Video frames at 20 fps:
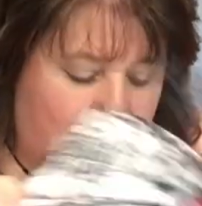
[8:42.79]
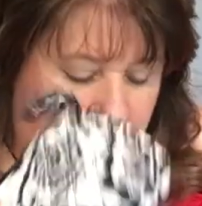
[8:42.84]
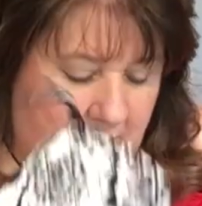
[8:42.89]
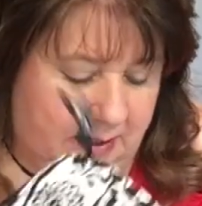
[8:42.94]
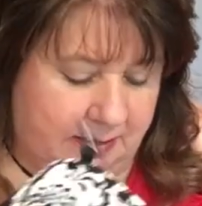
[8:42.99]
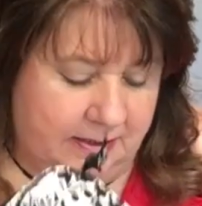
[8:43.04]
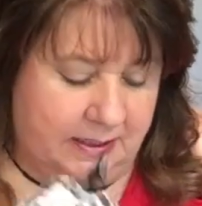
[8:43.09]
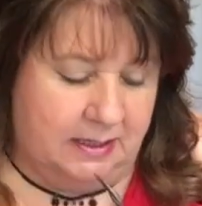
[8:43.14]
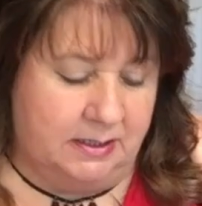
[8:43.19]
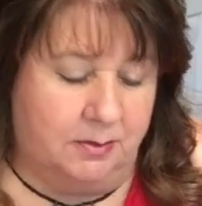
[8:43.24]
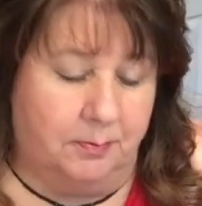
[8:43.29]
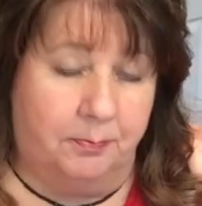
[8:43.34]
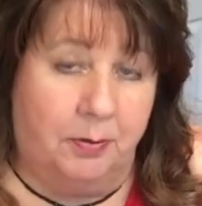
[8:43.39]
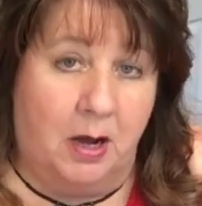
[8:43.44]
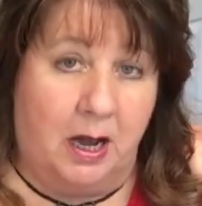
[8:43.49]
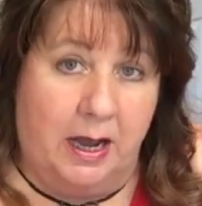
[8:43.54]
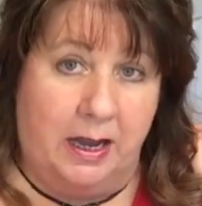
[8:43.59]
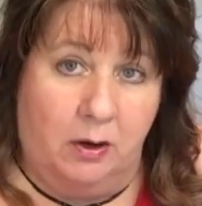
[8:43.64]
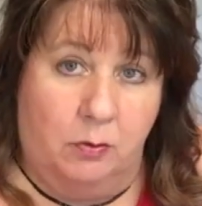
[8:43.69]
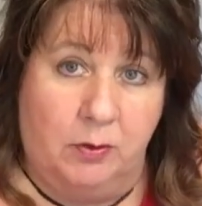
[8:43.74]
I tend to
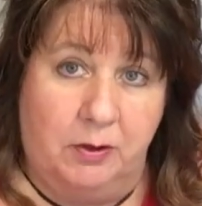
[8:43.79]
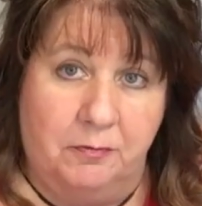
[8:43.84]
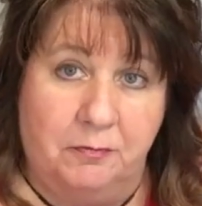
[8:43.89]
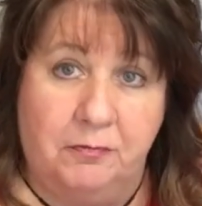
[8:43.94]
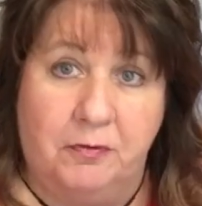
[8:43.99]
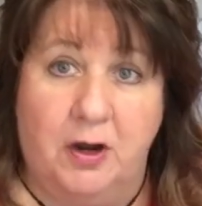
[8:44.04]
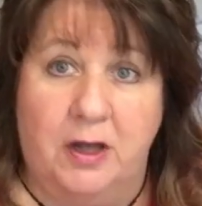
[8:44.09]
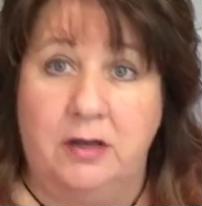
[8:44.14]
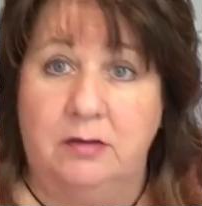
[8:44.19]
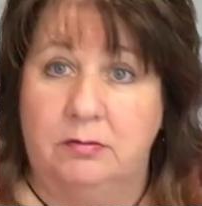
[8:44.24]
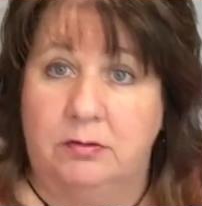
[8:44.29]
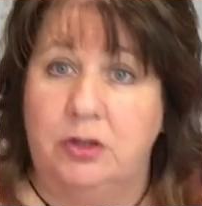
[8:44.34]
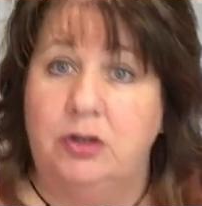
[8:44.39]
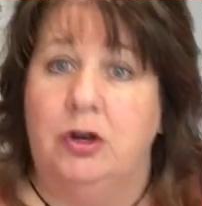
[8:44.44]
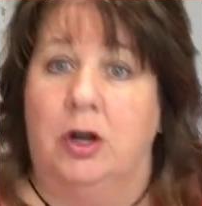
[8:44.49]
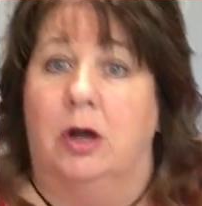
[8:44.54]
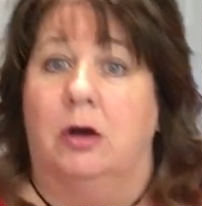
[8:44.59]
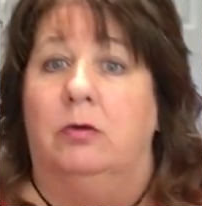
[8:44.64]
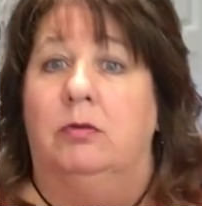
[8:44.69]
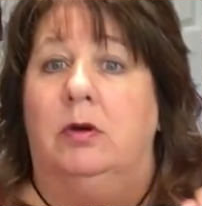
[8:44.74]
pile in front, you
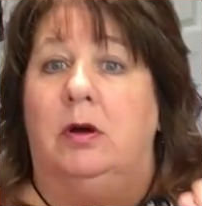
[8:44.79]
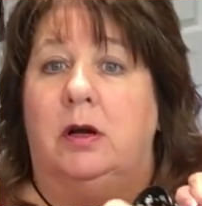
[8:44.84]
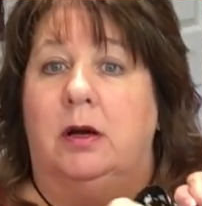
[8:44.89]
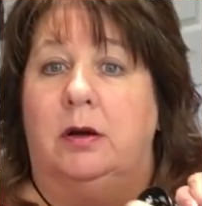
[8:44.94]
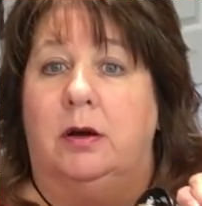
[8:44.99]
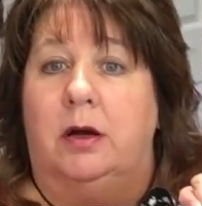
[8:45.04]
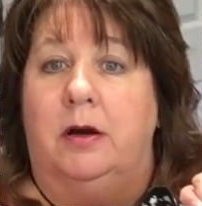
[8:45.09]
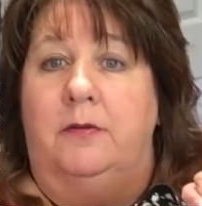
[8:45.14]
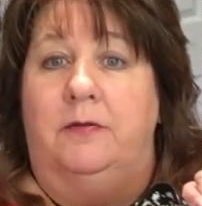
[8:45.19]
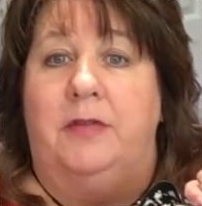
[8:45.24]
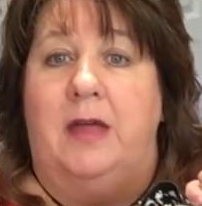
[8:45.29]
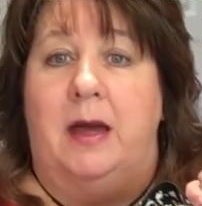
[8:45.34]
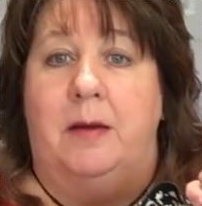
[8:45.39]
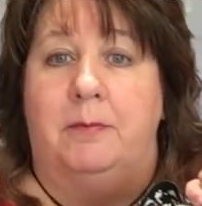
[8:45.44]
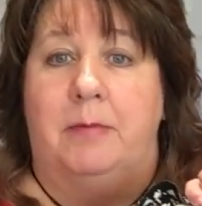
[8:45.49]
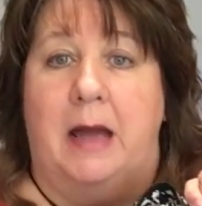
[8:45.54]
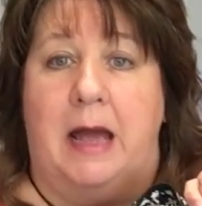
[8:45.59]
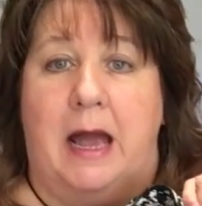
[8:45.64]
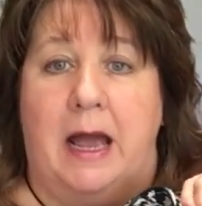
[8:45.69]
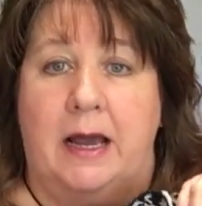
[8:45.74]
know, of
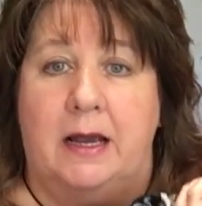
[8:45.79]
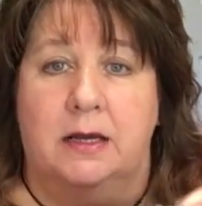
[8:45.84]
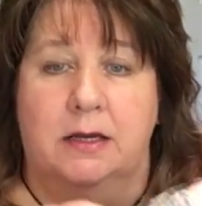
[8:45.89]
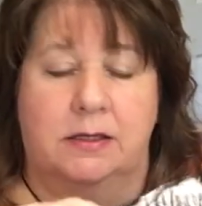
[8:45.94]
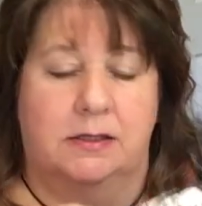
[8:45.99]
that bag.